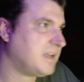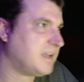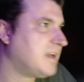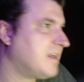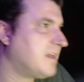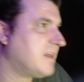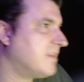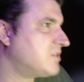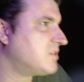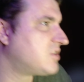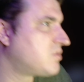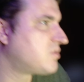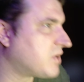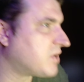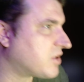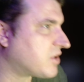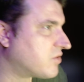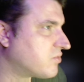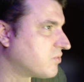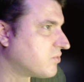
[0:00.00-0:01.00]
There's just one
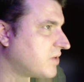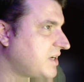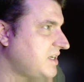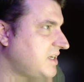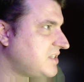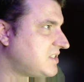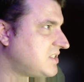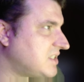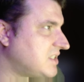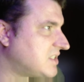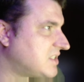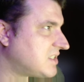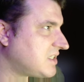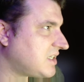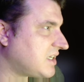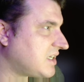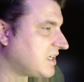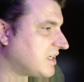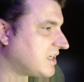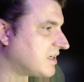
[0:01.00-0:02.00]
crazy
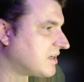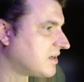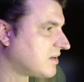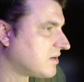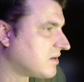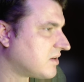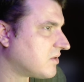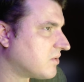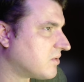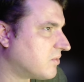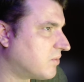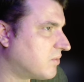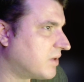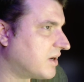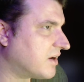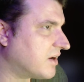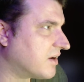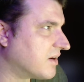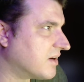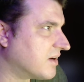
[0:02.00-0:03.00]
scene
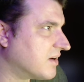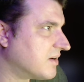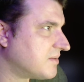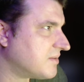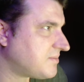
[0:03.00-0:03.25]
where